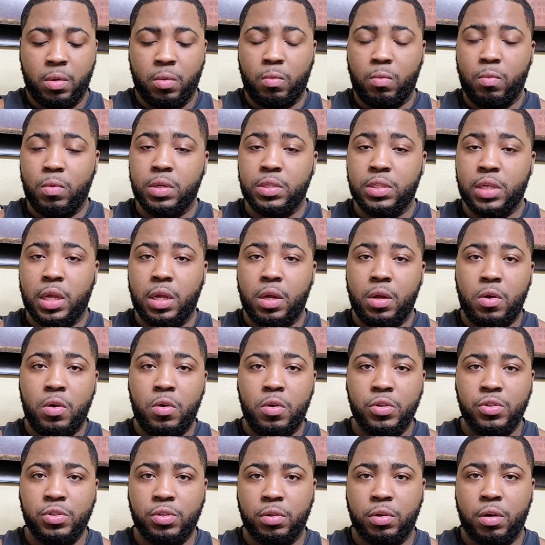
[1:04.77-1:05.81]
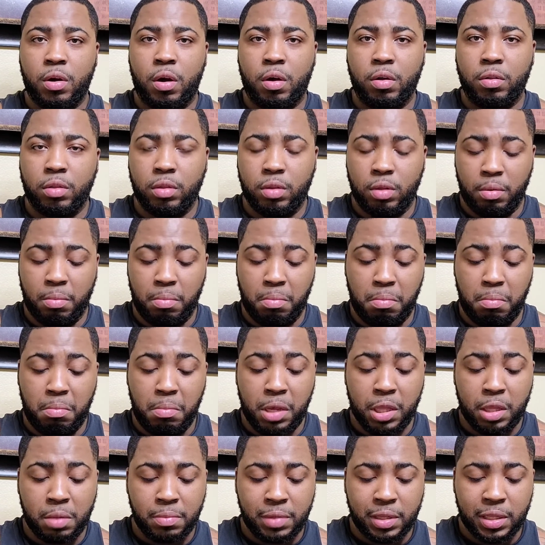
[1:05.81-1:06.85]
was a holster called the
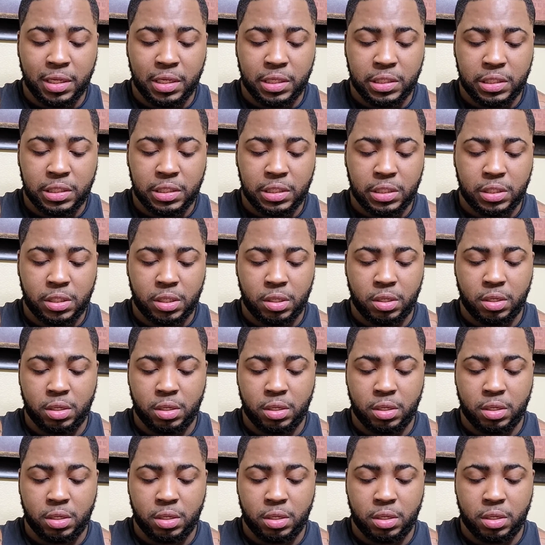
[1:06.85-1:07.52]
Minimalist